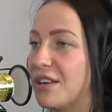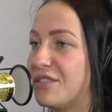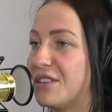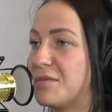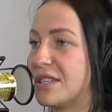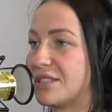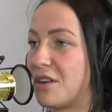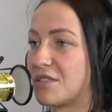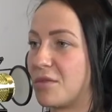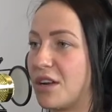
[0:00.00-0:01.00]
I have a very big
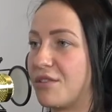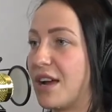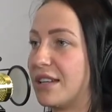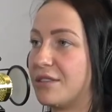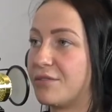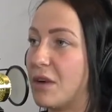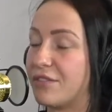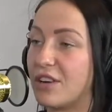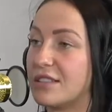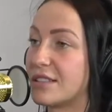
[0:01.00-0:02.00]
soft spot. I've had my
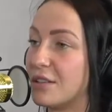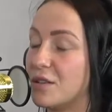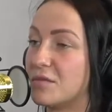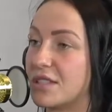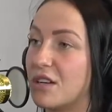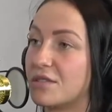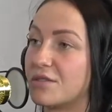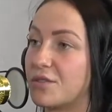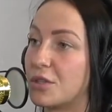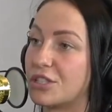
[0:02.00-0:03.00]
friends kill themselves,
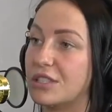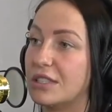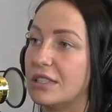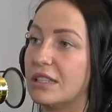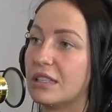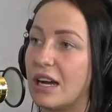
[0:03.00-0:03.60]
unfortunately,